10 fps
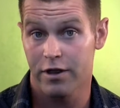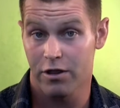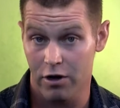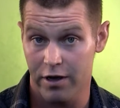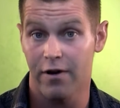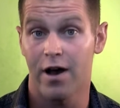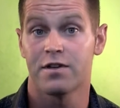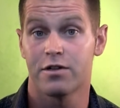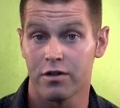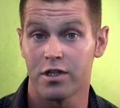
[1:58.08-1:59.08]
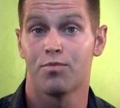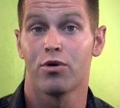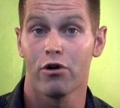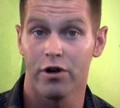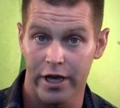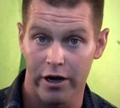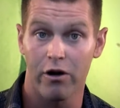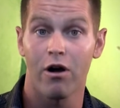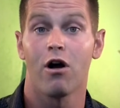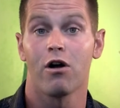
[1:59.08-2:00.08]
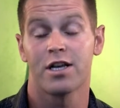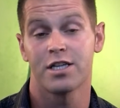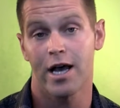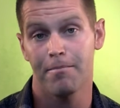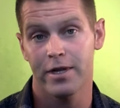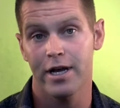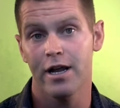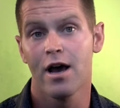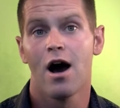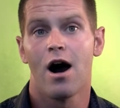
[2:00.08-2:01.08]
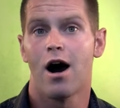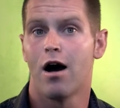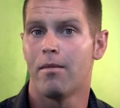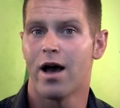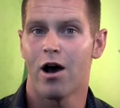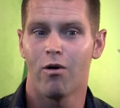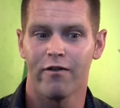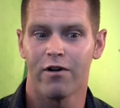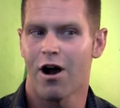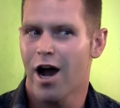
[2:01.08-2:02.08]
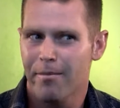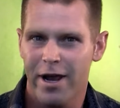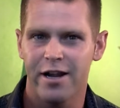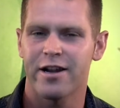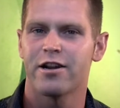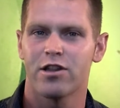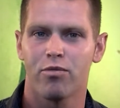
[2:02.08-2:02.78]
35 students per year are accepted. However, I made it into the